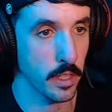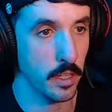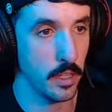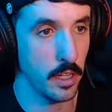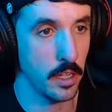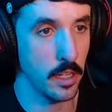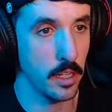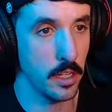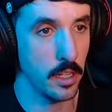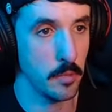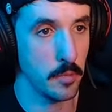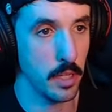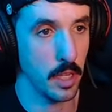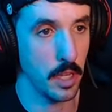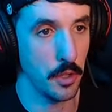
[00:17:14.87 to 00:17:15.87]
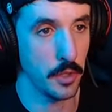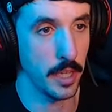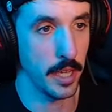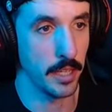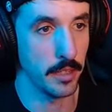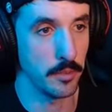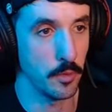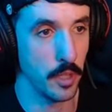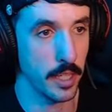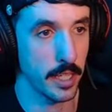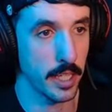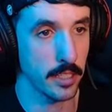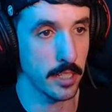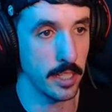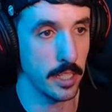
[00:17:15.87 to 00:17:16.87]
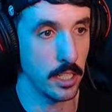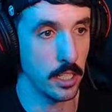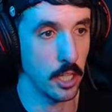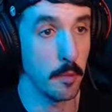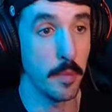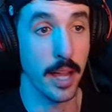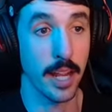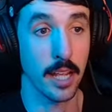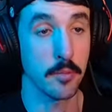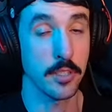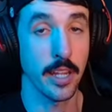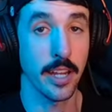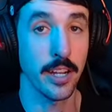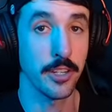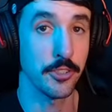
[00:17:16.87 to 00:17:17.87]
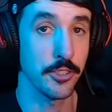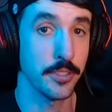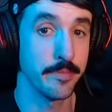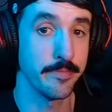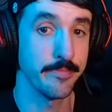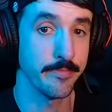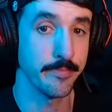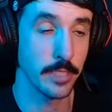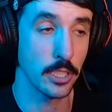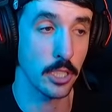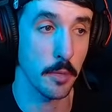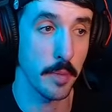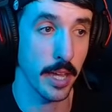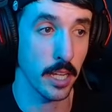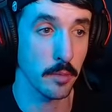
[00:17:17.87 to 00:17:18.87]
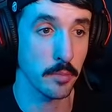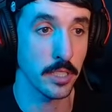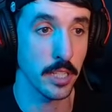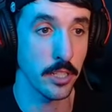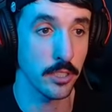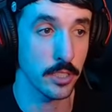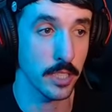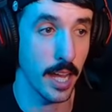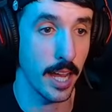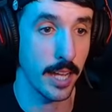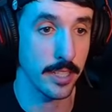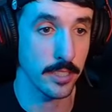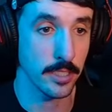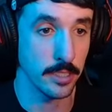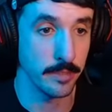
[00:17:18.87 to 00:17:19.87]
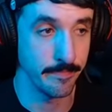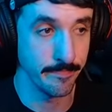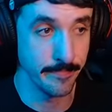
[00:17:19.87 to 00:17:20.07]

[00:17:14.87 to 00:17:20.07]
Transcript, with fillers: um, okay. Well, I guess I need to go back upstairs. Let's go back upstairs, guys, and